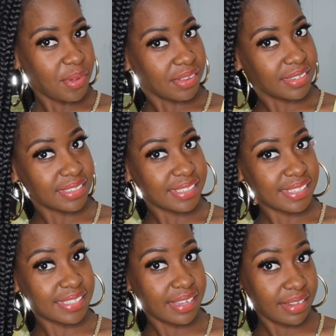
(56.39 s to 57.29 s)
on
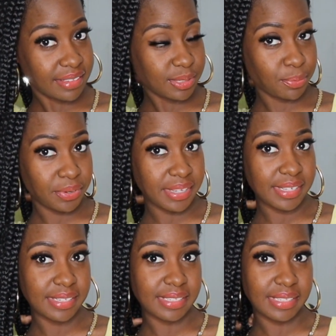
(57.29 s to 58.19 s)
these knotless
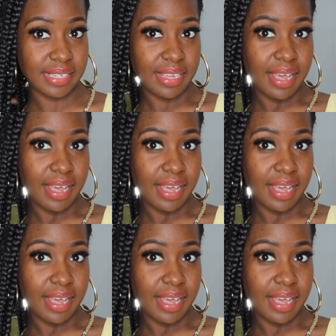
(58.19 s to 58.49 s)
braids.